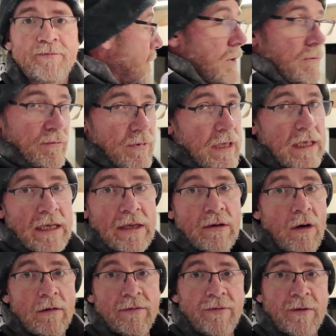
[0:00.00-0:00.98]
We're really
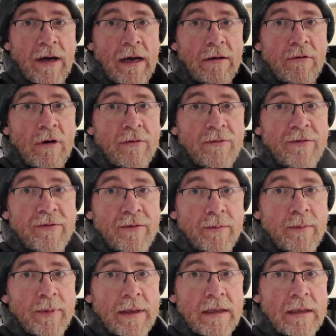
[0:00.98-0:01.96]
not far off
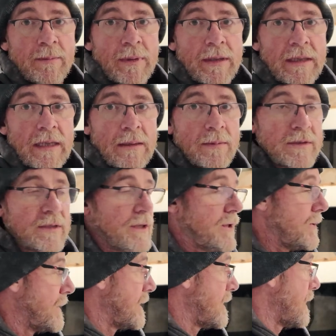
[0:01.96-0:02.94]
being able to
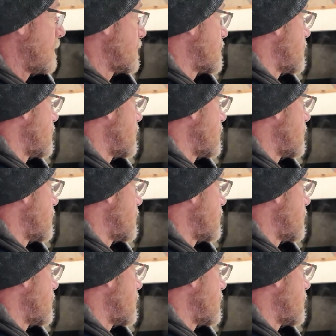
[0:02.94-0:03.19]
do it now.